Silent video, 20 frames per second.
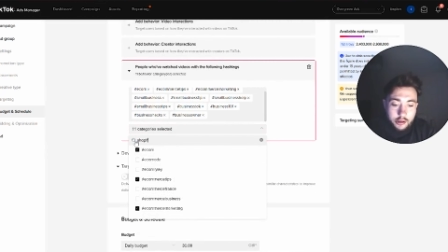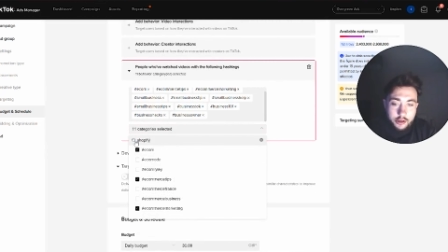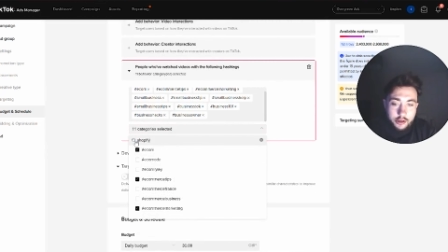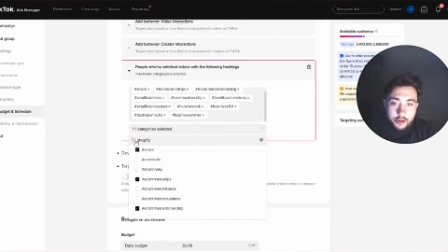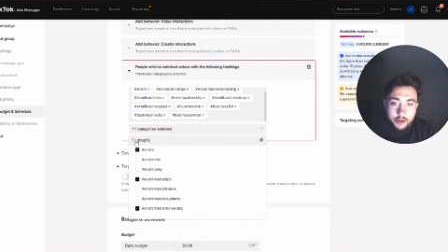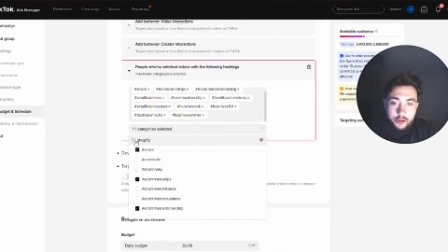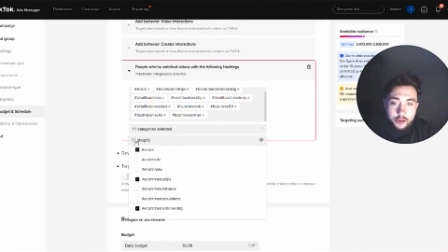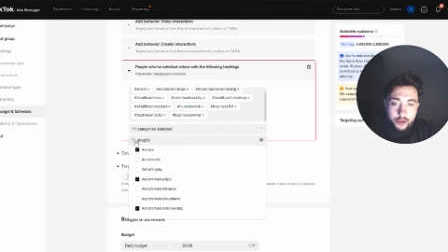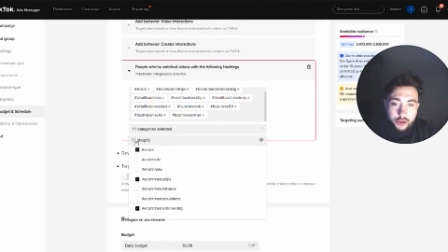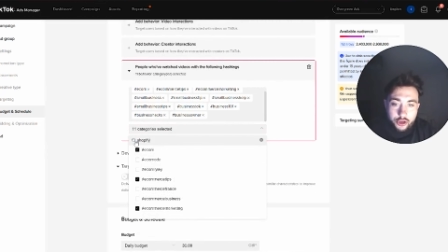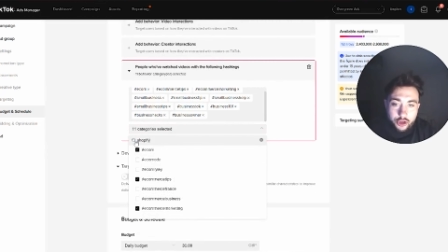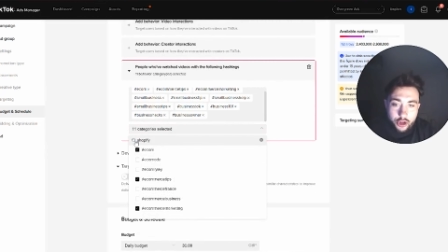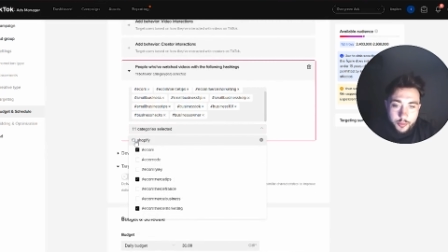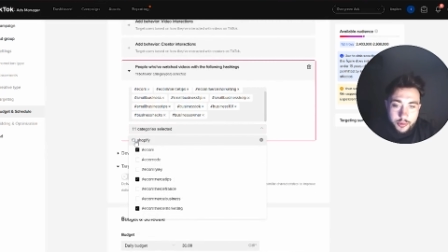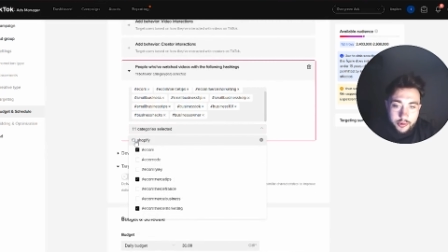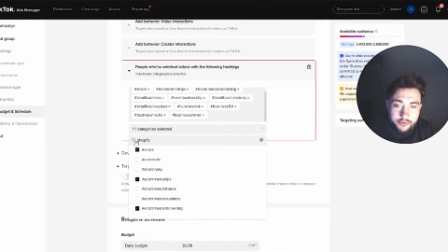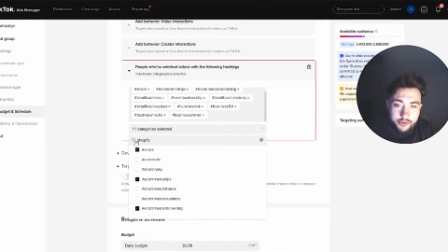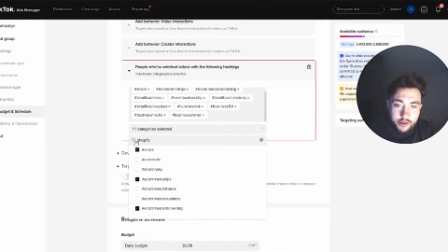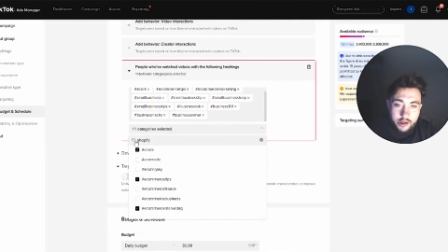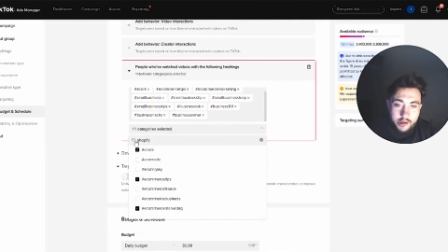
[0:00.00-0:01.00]

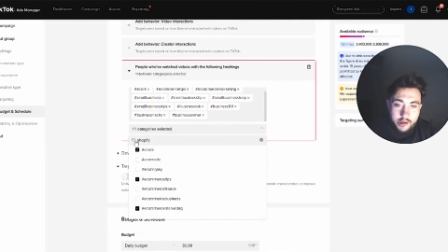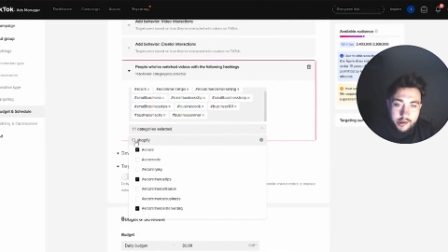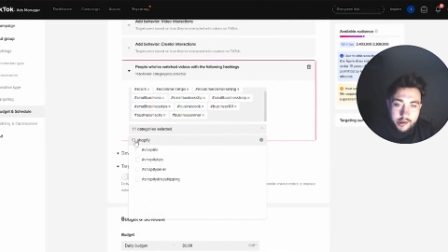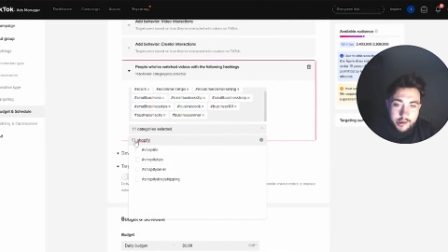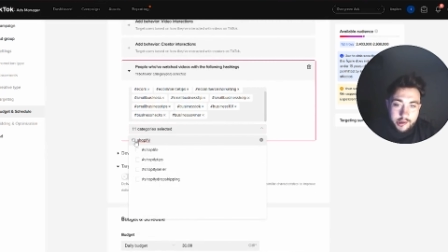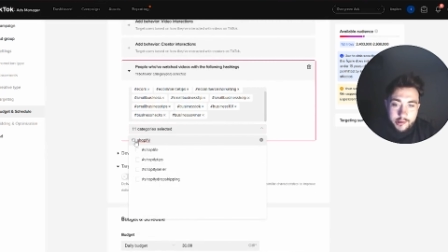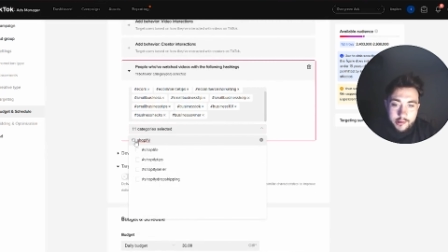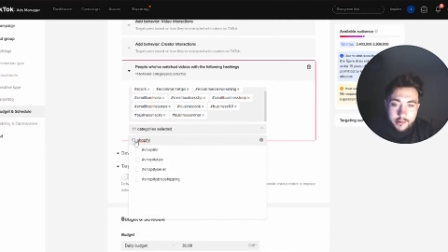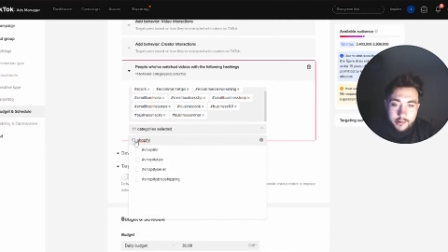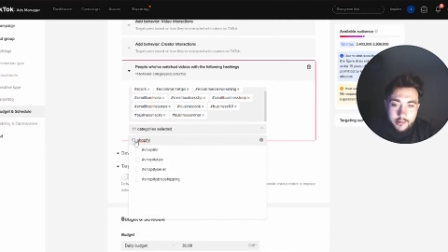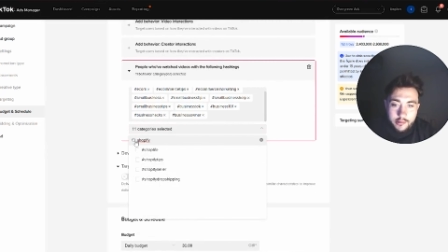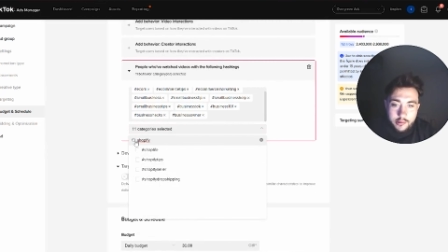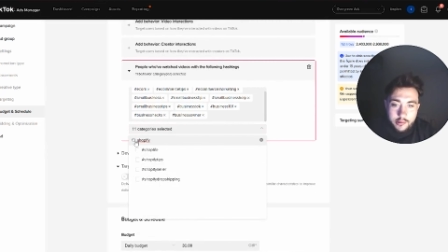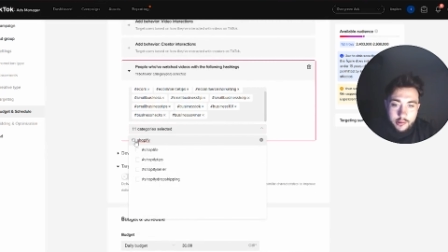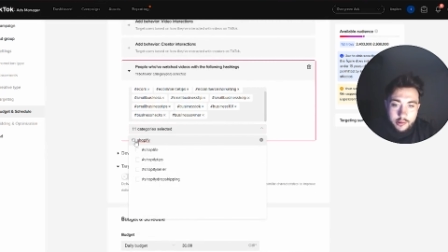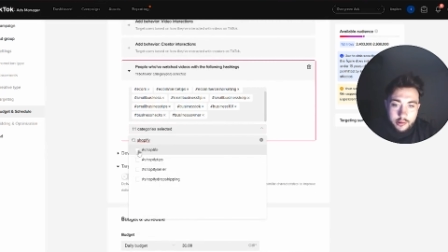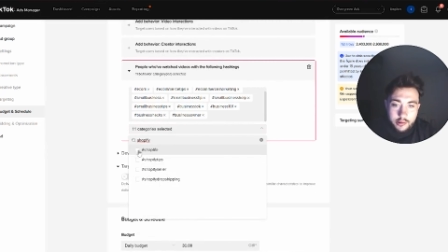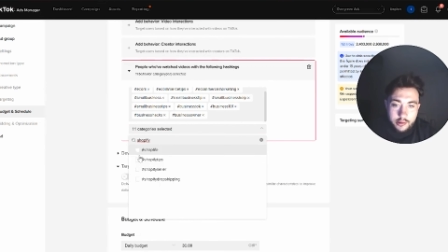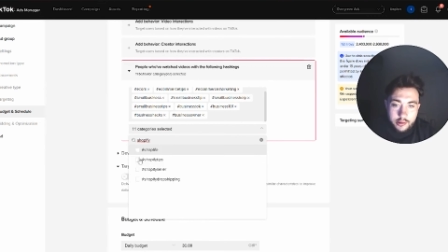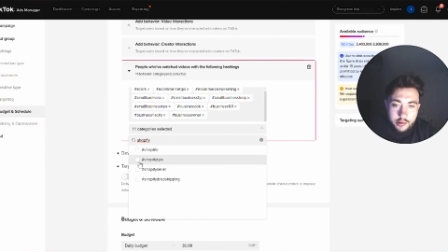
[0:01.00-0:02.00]
Shopify,
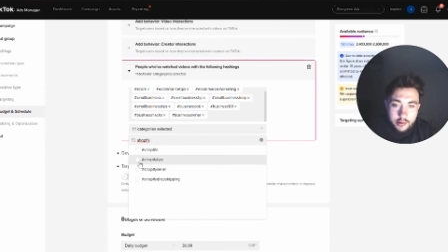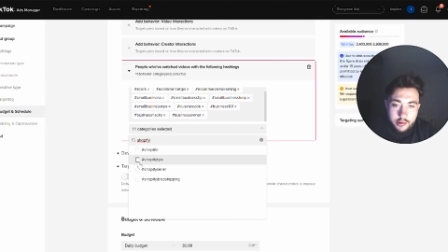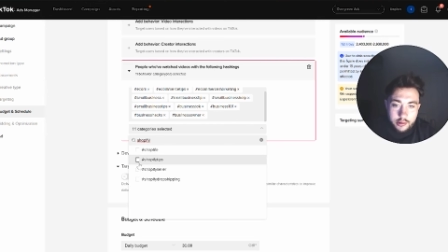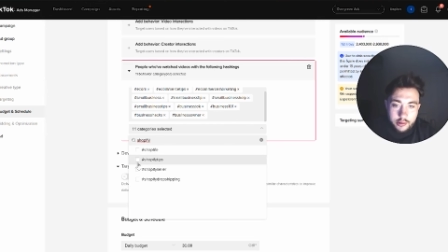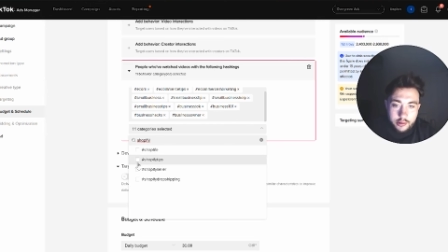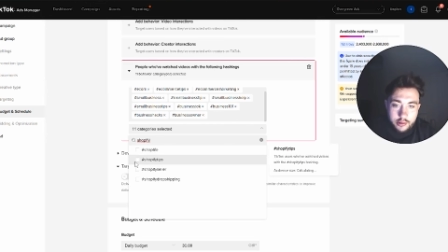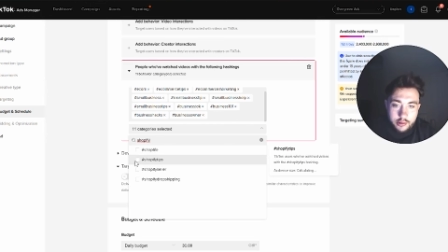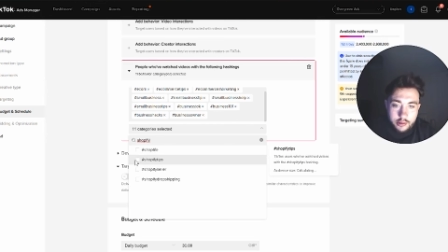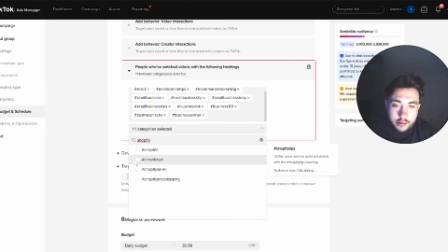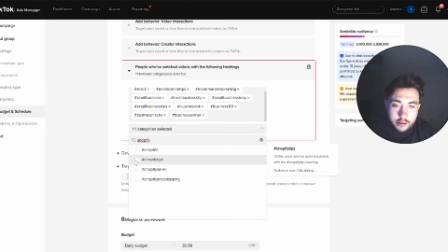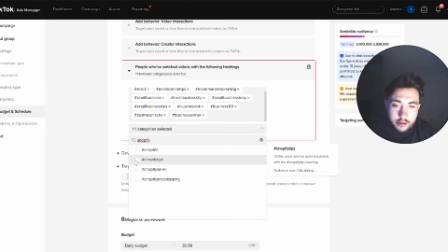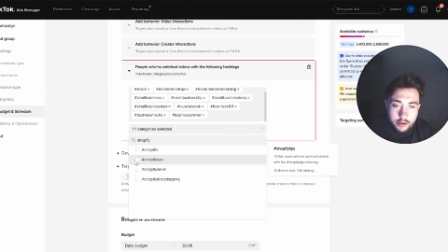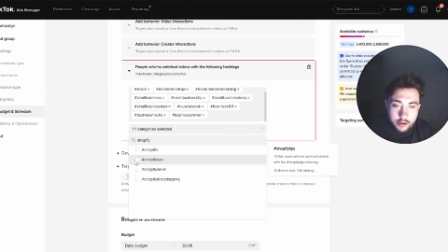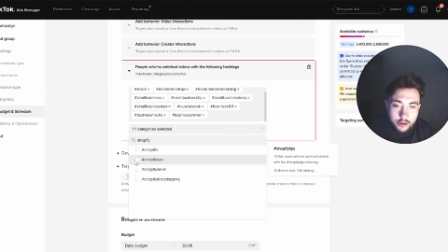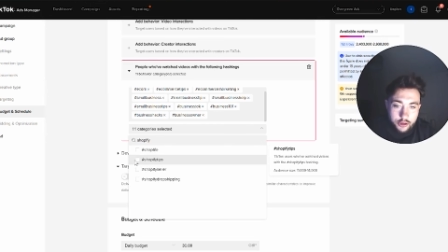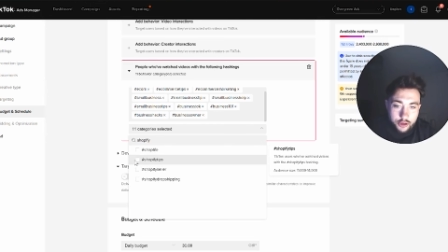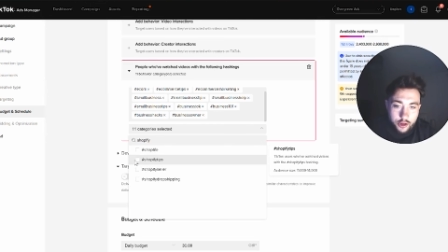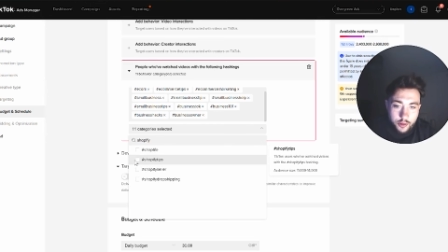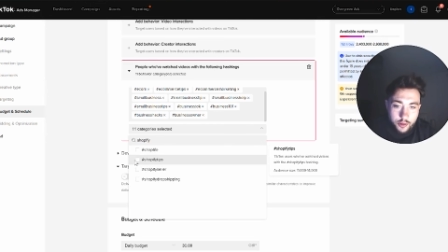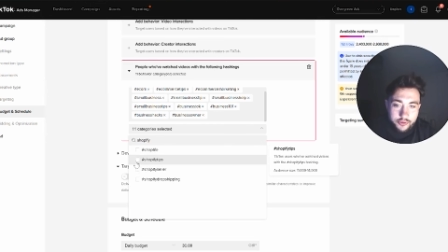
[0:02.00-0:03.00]

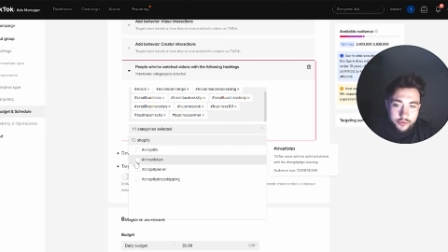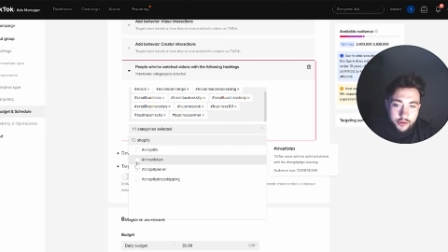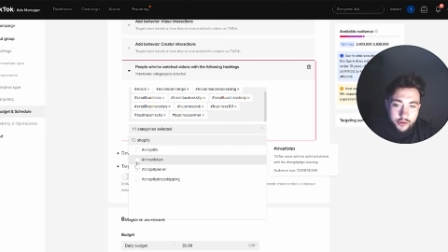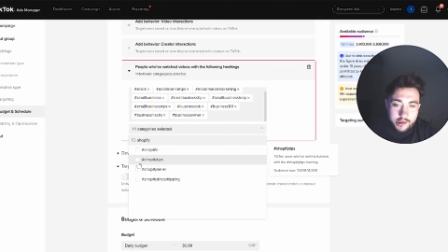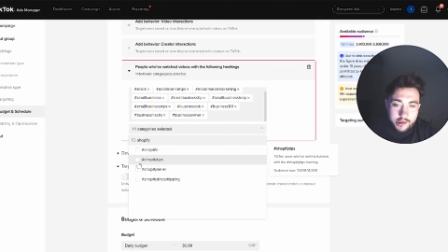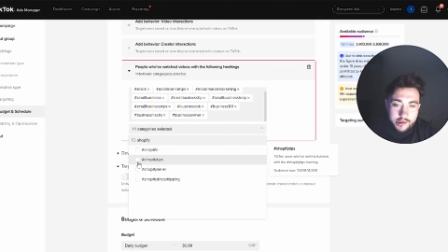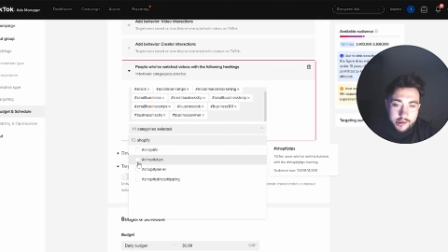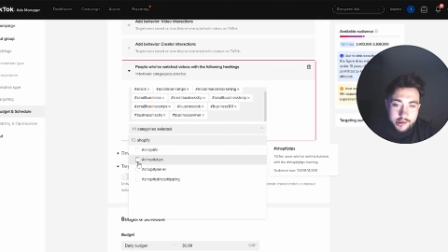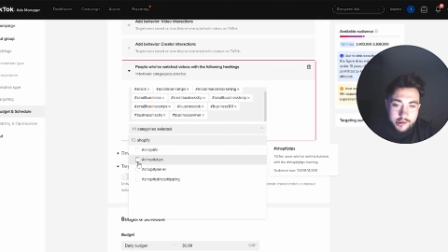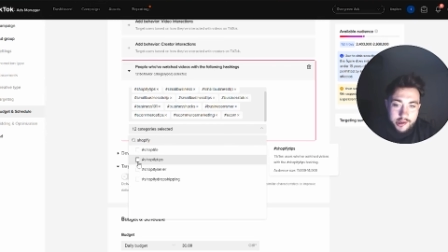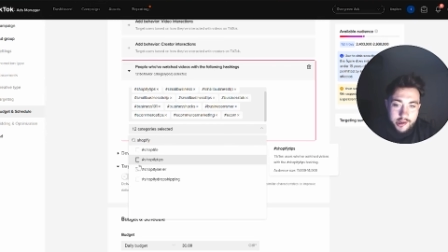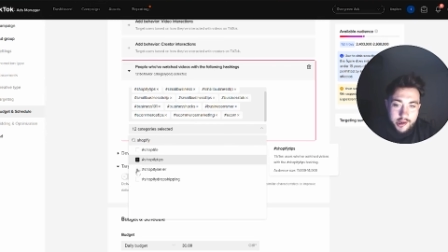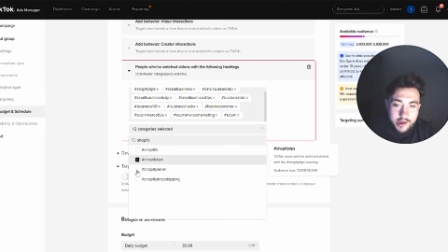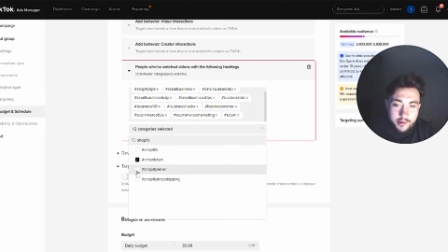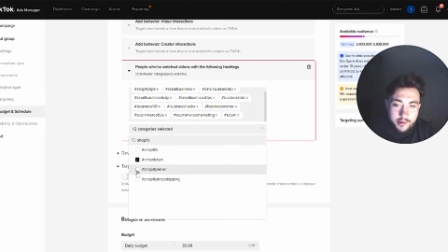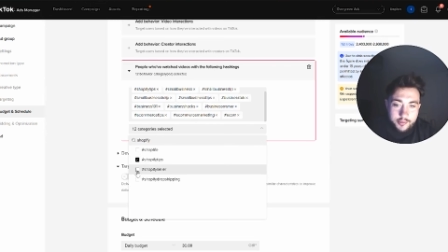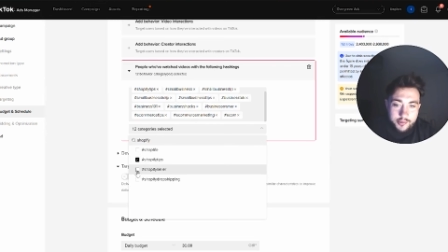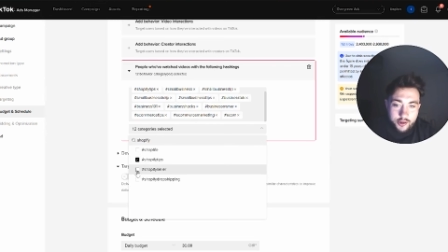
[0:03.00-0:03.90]
Shopify tips,